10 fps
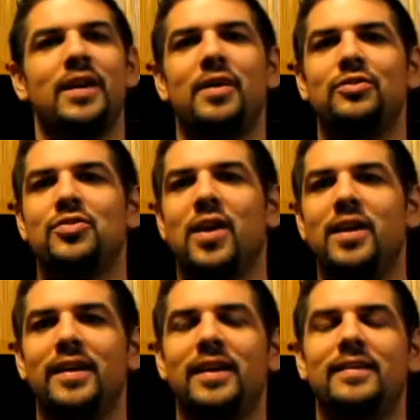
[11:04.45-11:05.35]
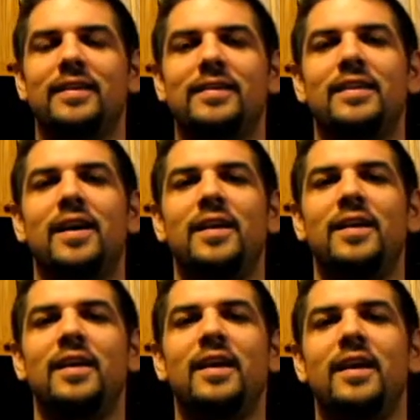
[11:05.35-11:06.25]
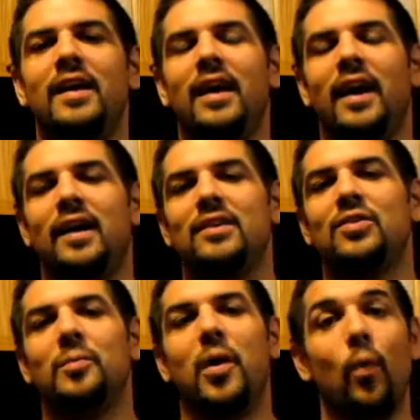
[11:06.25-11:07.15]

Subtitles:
I was trying to get this done so my